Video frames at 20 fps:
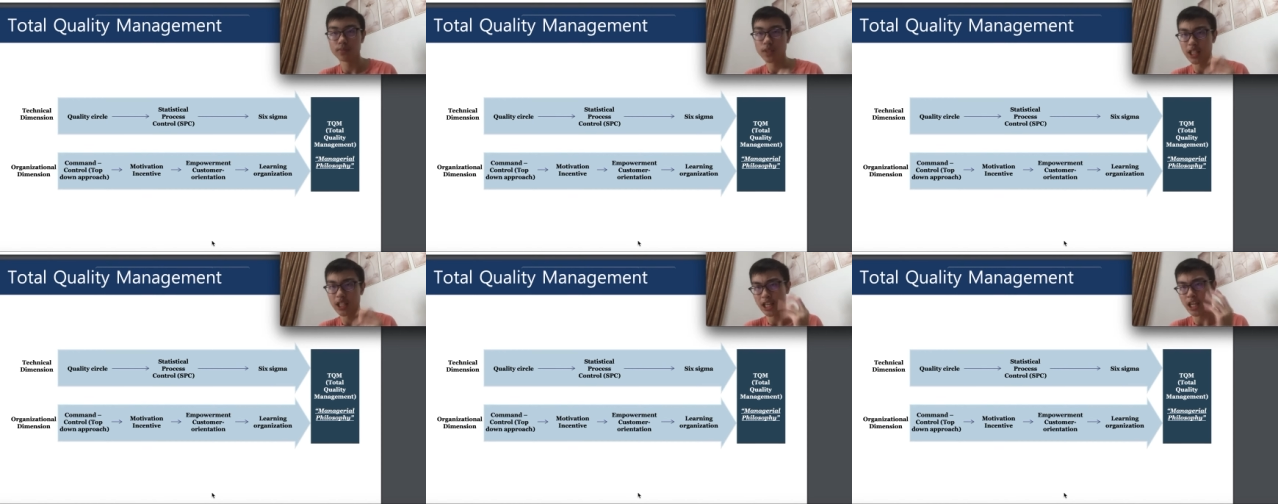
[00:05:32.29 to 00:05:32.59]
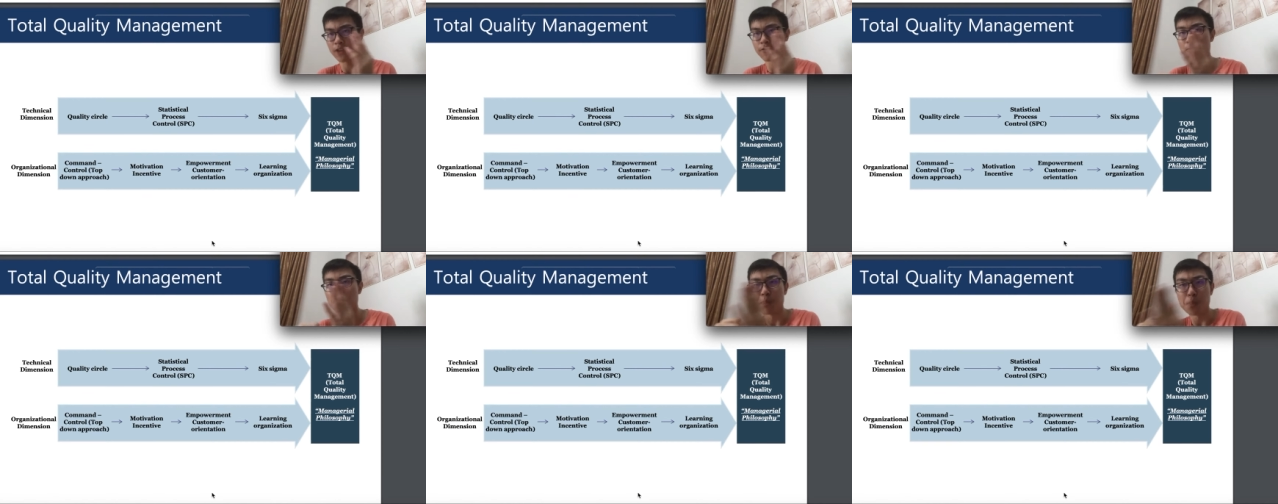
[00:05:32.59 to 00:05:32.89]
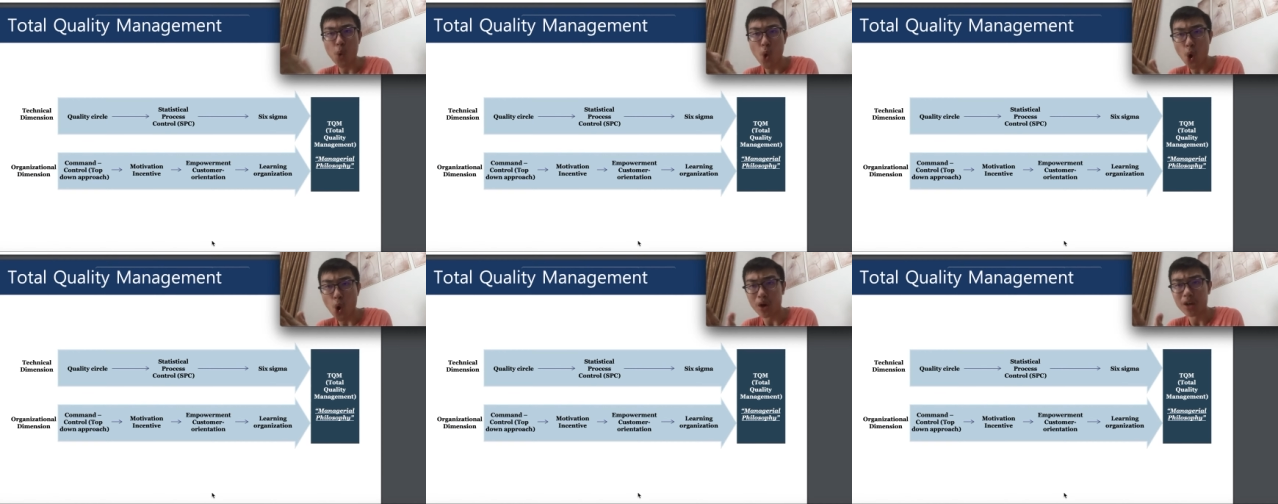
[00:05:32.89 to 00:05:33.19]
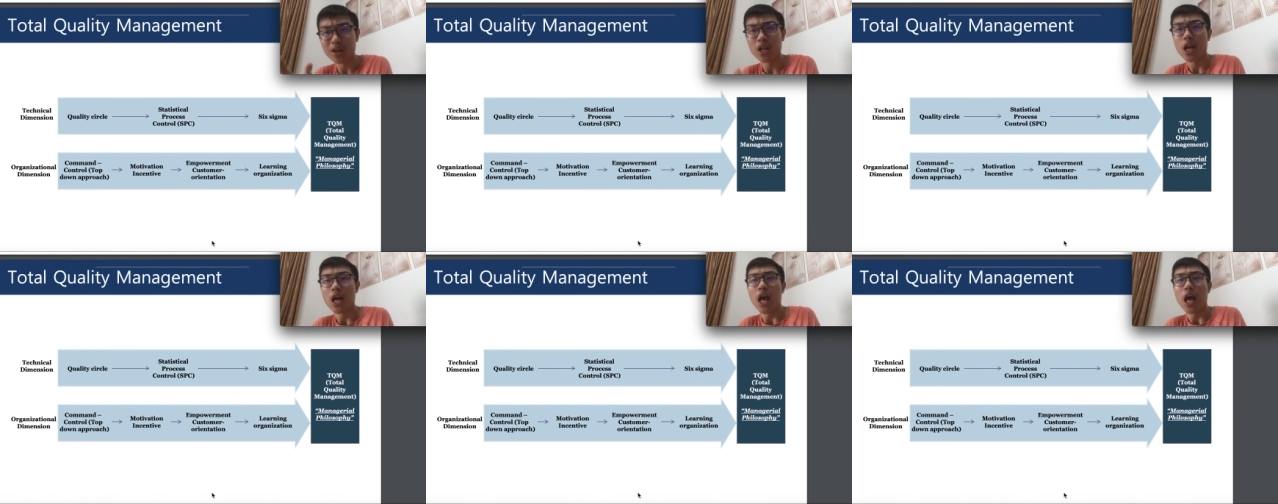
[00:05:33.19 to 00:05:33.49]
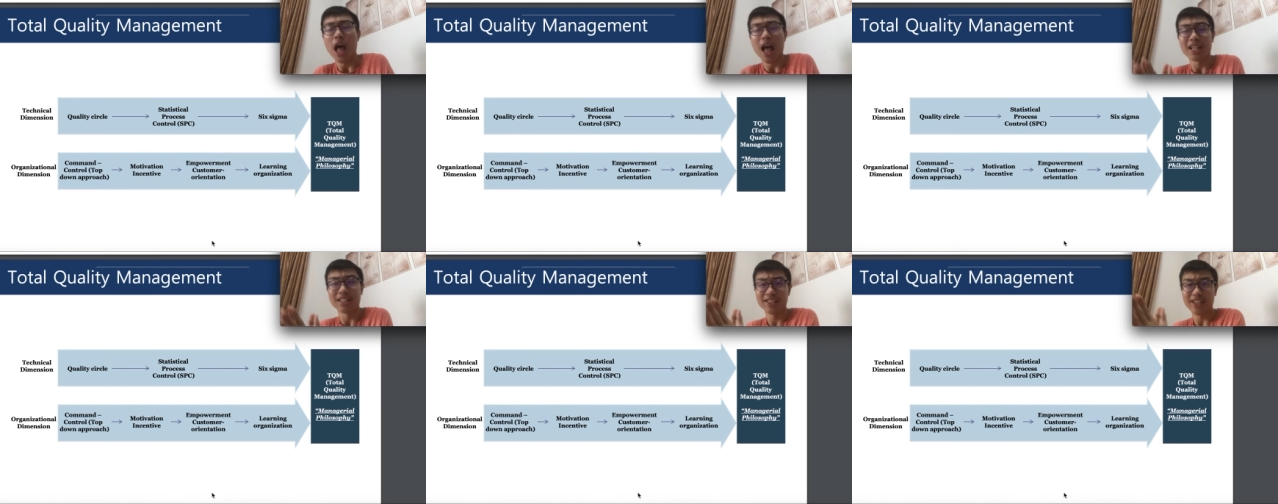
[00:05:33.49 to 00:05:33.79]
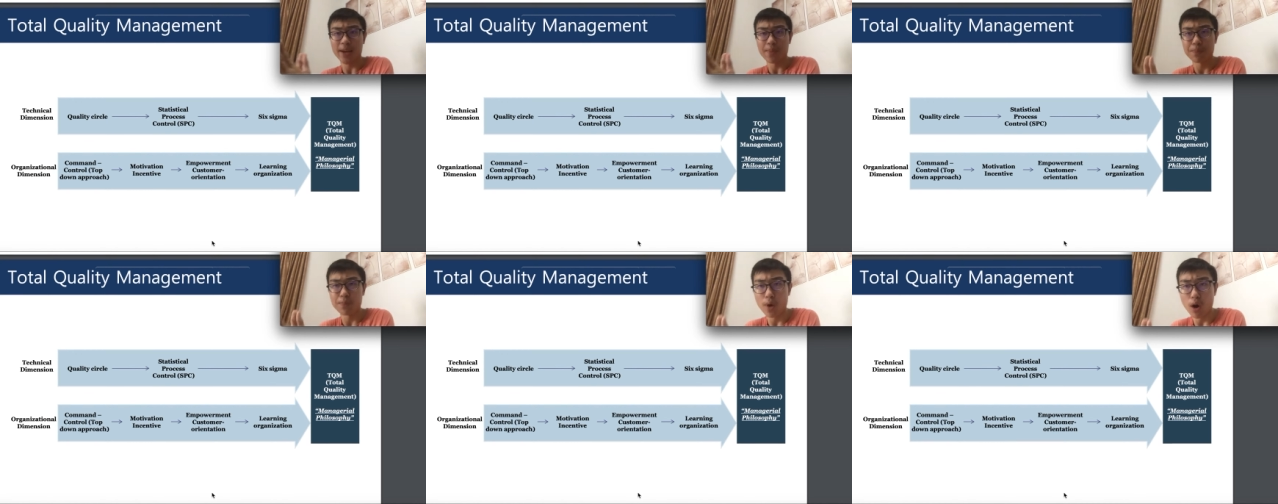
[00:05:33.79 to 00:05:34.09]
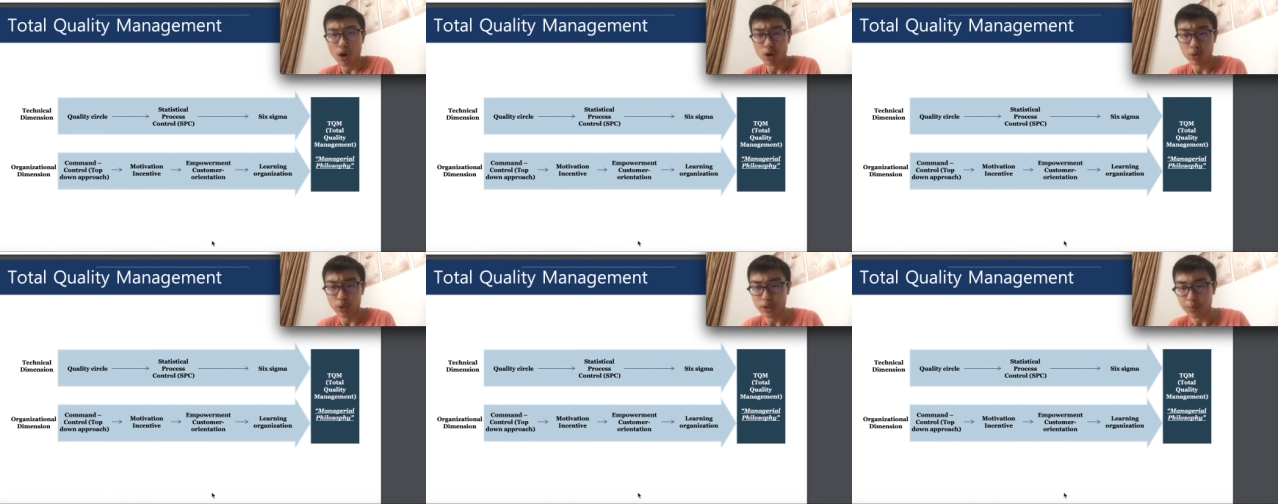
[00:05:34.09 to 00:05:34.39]
give more assign
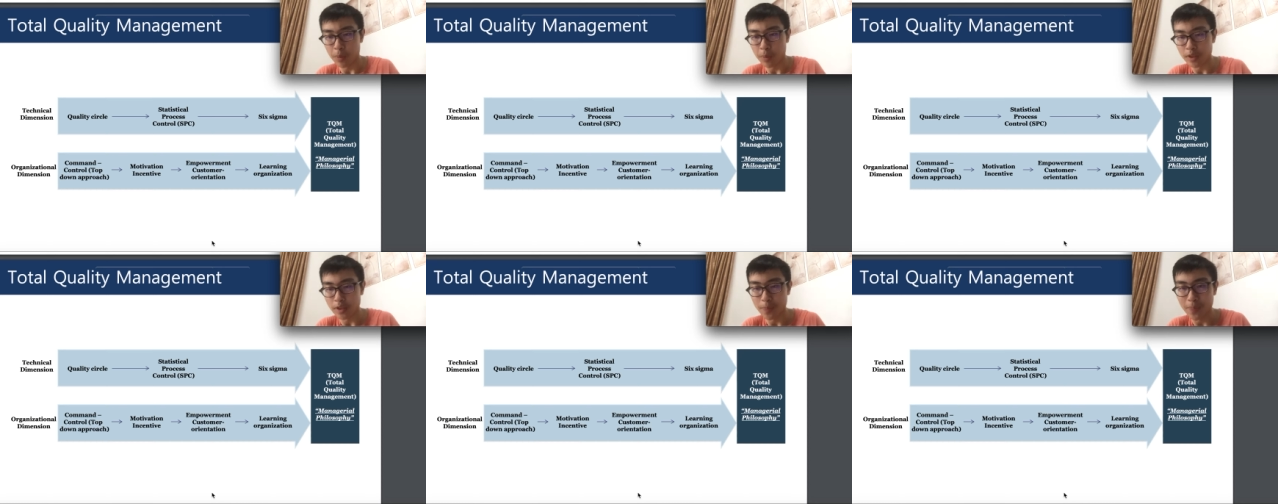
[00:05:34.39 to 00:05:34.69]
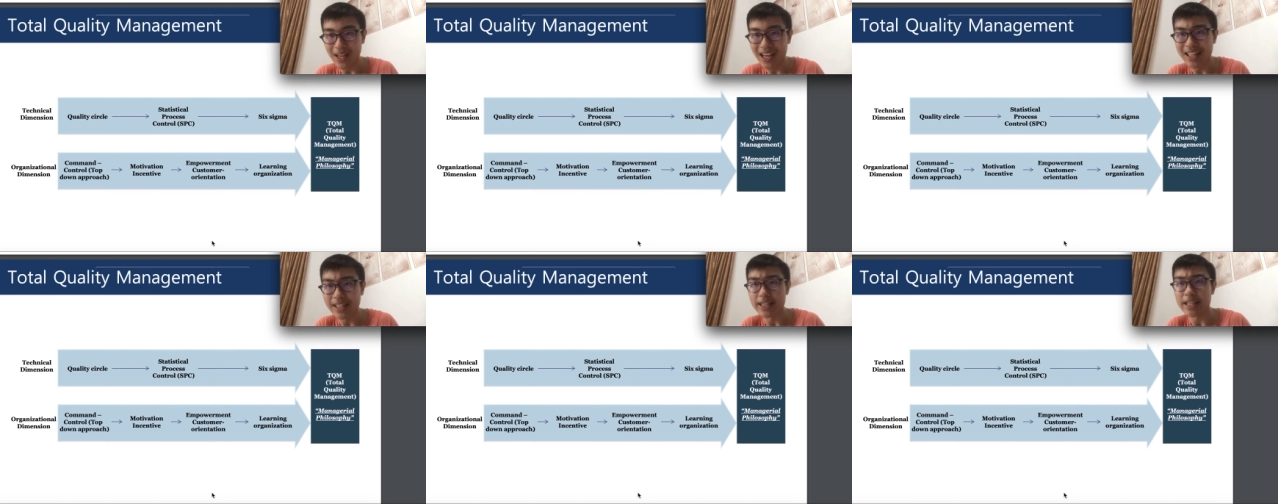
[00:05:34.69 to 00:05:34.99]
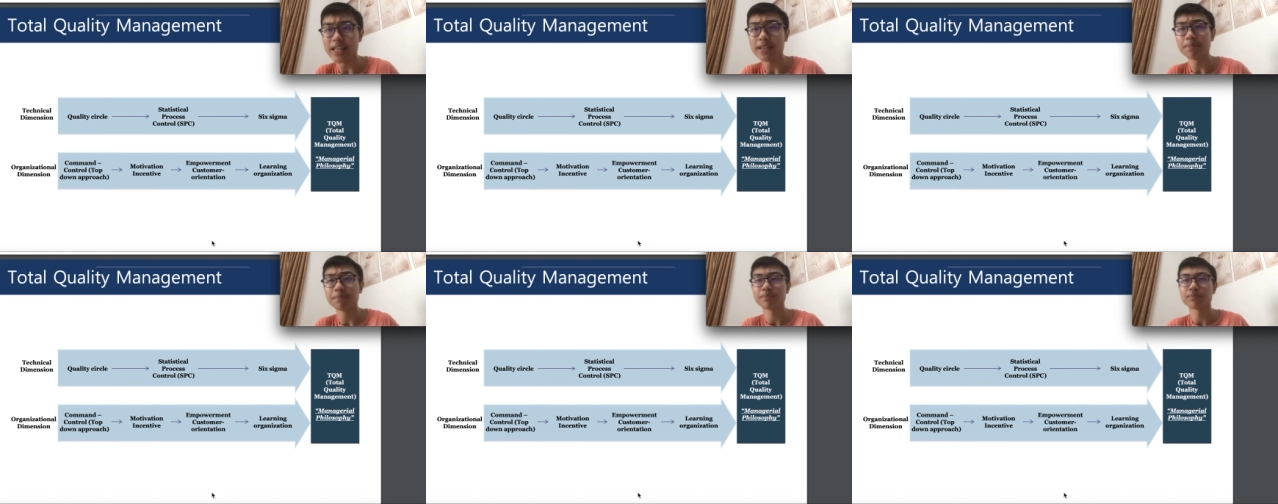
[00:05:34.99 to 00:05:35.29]
more responsibility